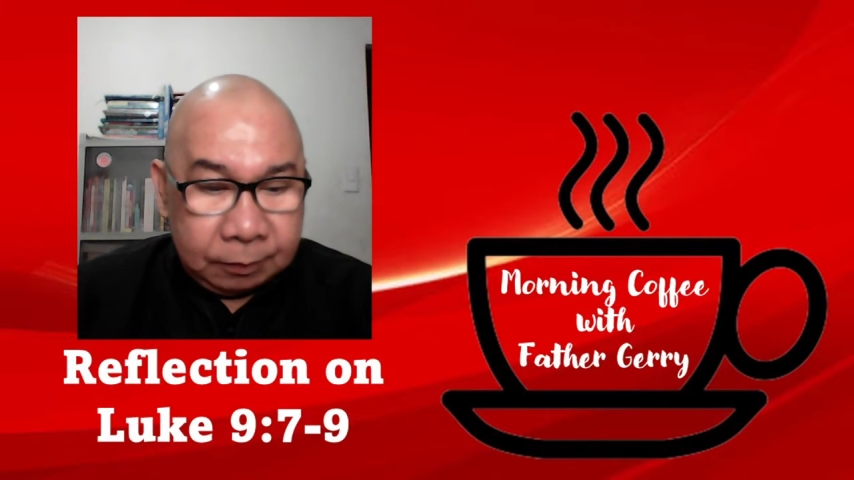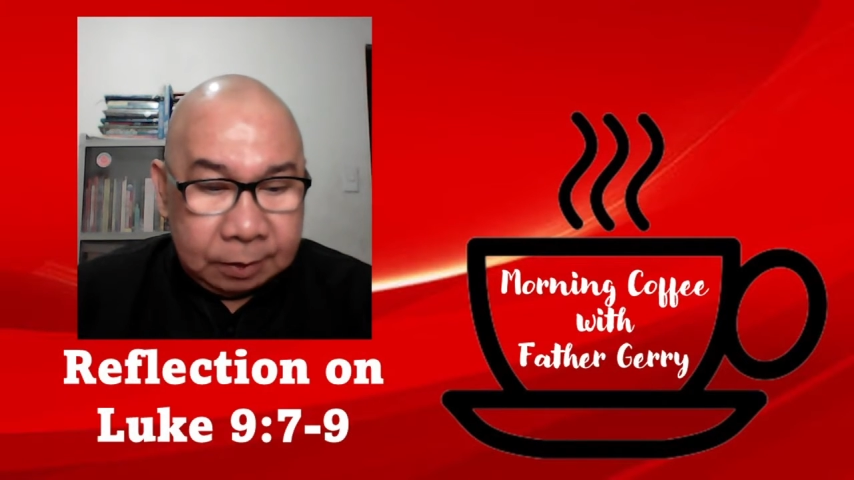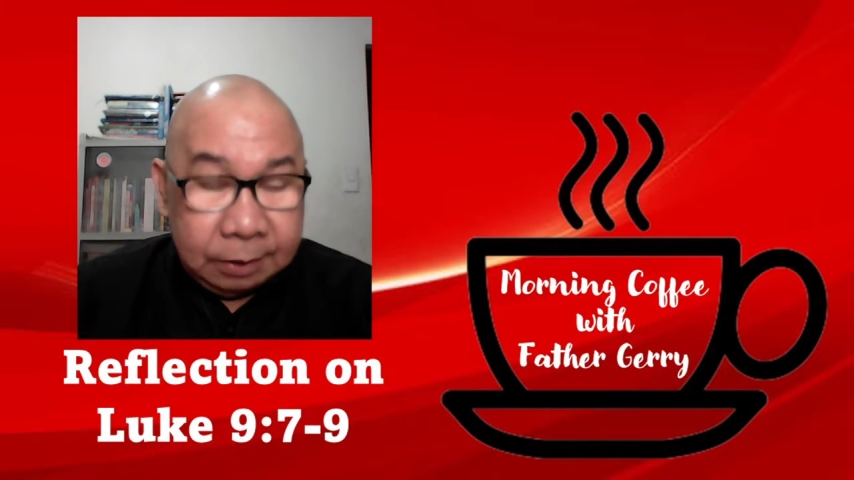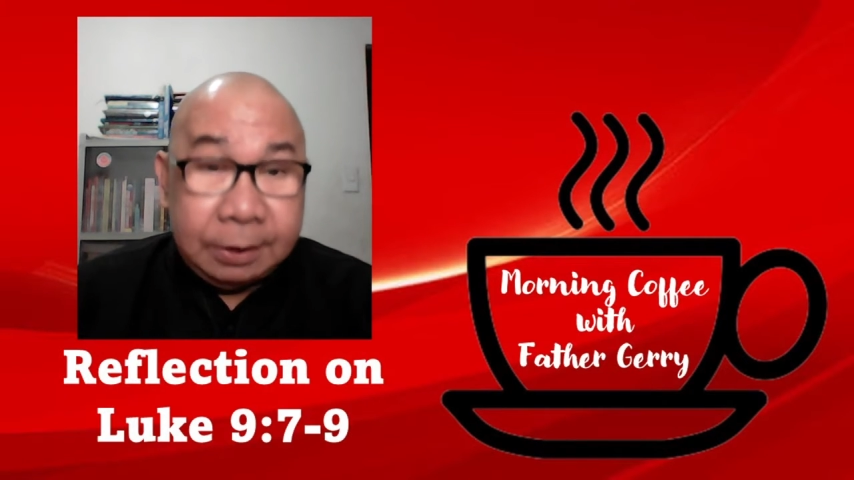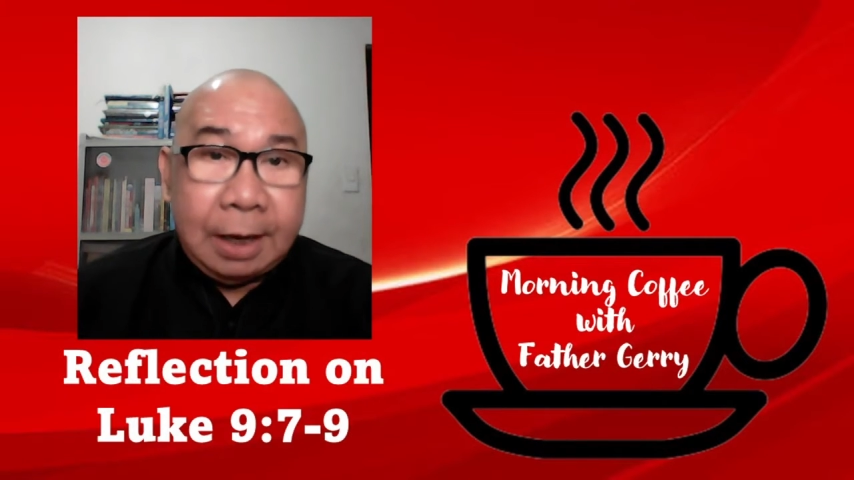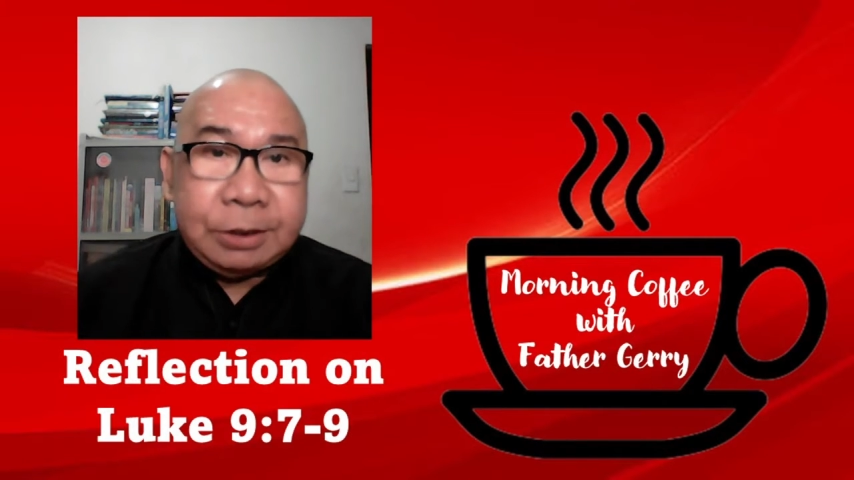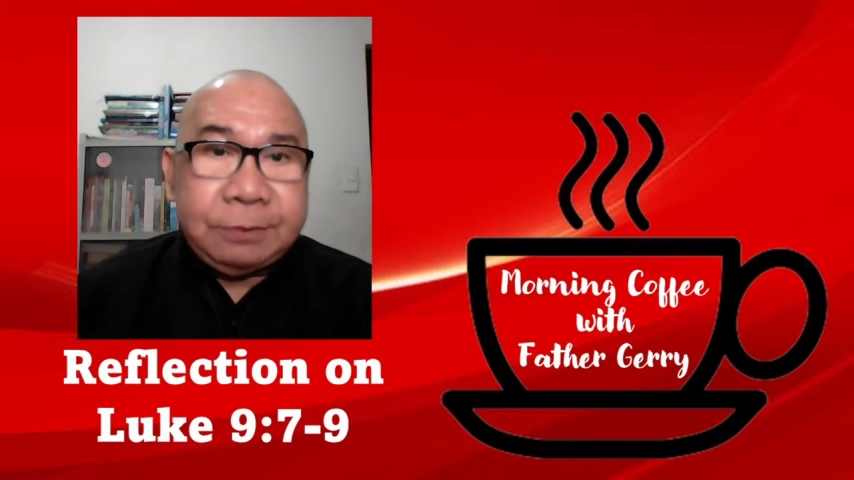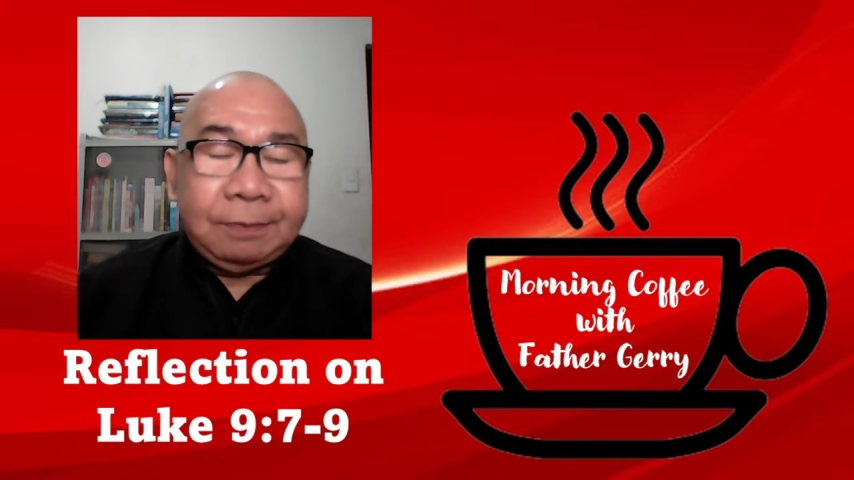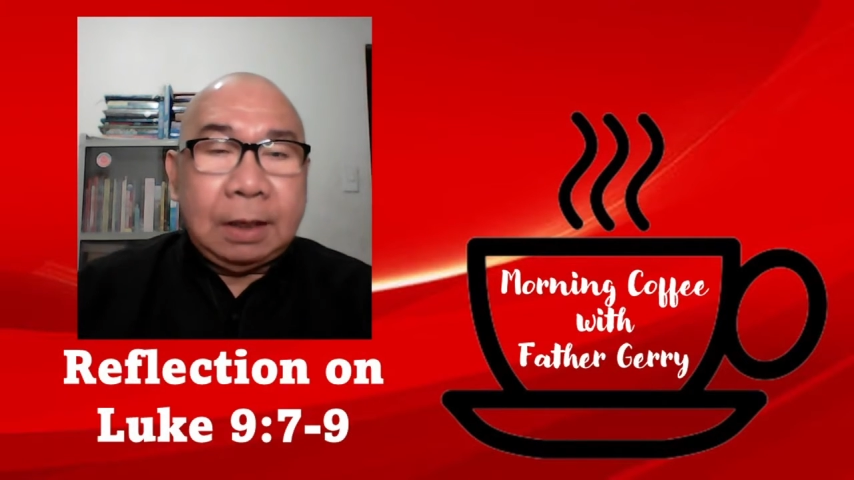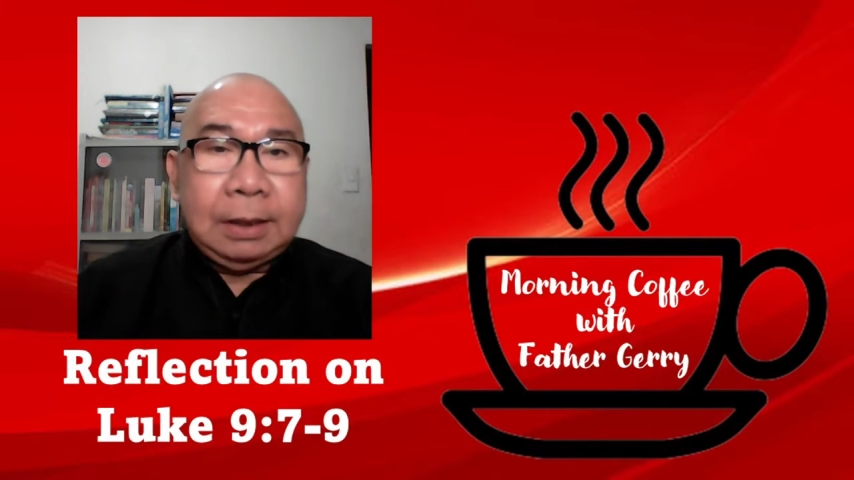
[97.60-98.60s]
Thus
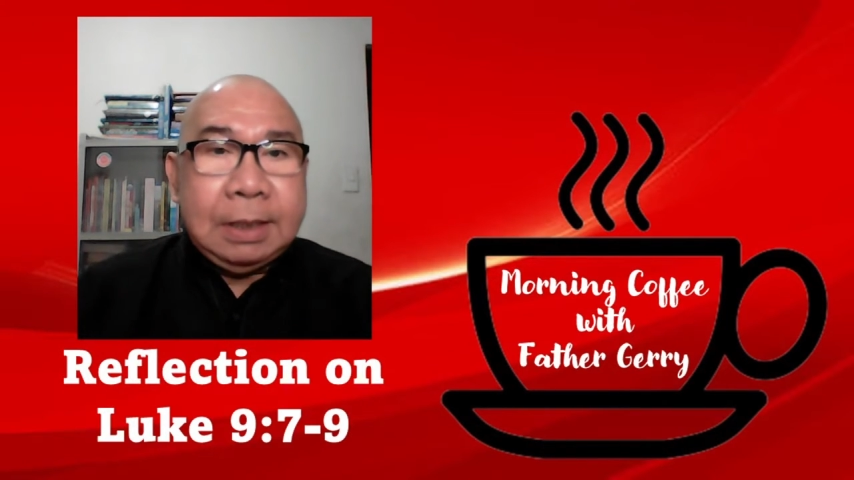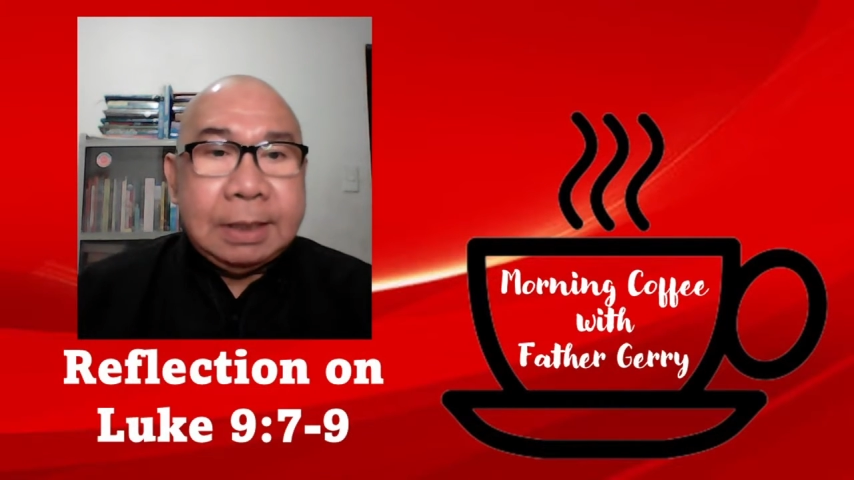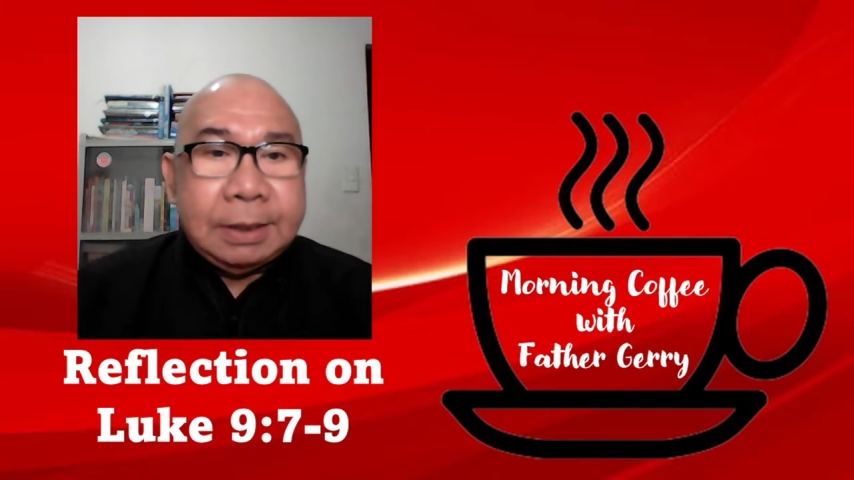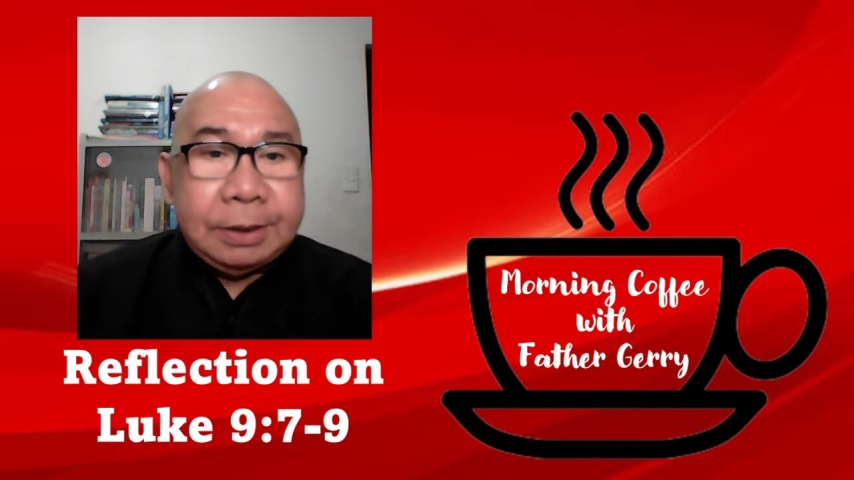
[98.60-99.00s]
far